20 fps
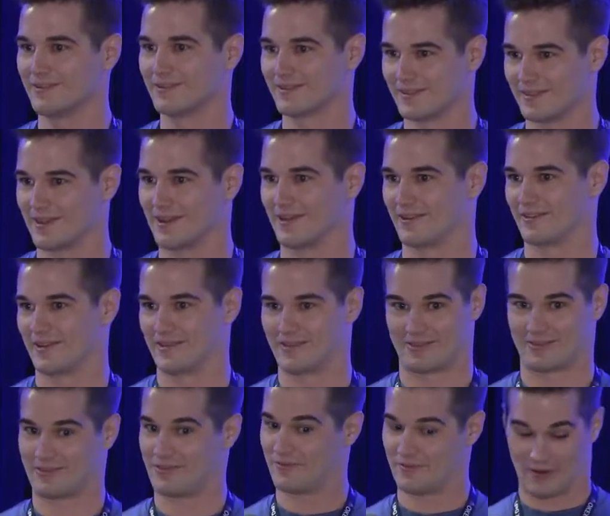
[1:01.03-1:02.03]

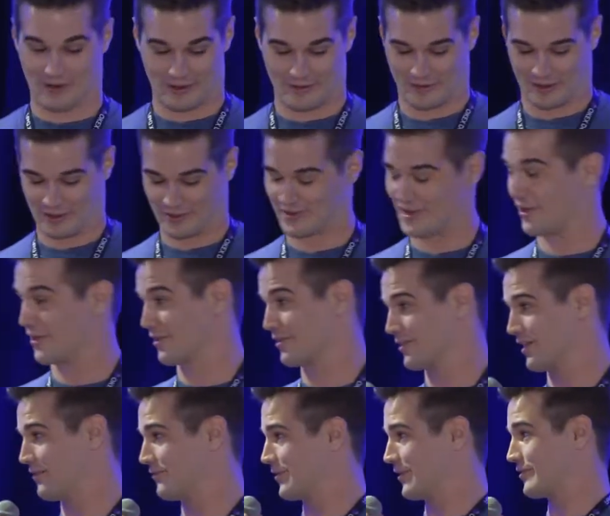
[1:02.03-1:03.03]
It's very, very scary
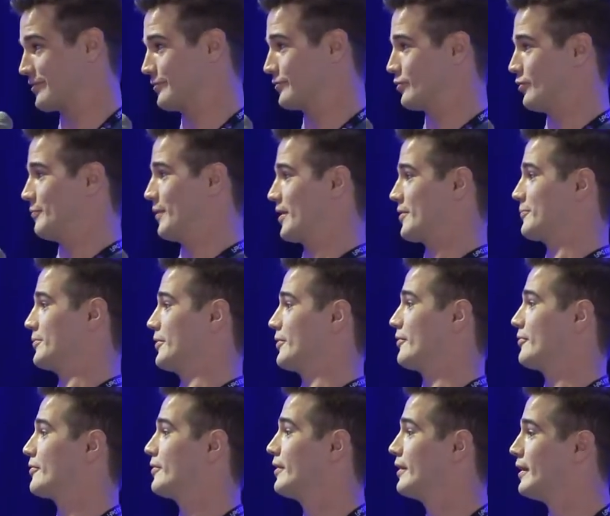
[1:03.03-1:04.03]
stuff, and it's controlled by
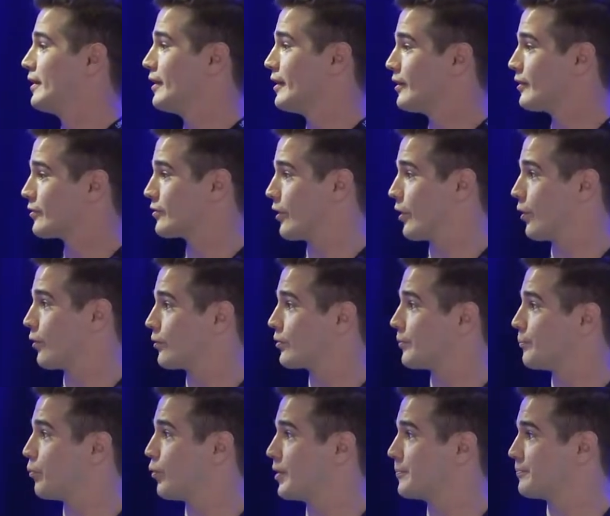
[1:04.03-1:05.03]
computers. So the
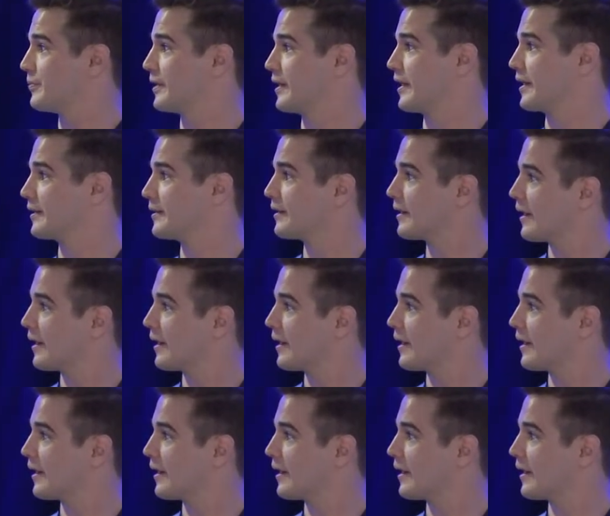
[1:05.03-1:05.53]
point being,